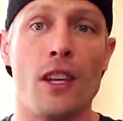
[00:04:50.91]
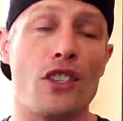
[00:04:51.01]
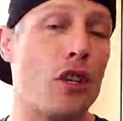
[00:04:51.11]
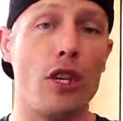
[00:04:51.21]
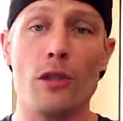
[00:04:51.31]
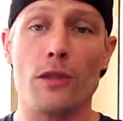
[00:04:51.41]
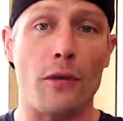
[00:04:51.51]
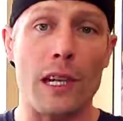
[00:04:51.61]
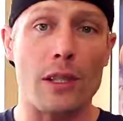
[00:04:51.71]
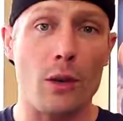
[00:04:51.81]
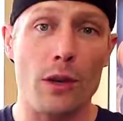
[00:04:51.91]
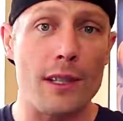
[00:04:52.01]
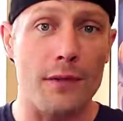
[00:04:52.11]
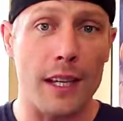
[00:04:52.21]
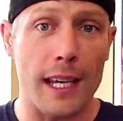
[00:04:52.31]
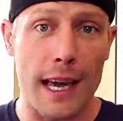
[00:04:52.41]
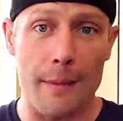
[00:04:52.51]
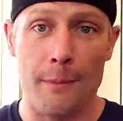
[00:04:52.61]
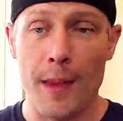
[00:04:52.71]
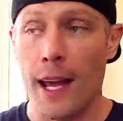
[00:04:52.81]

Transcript: So use free tools if you can.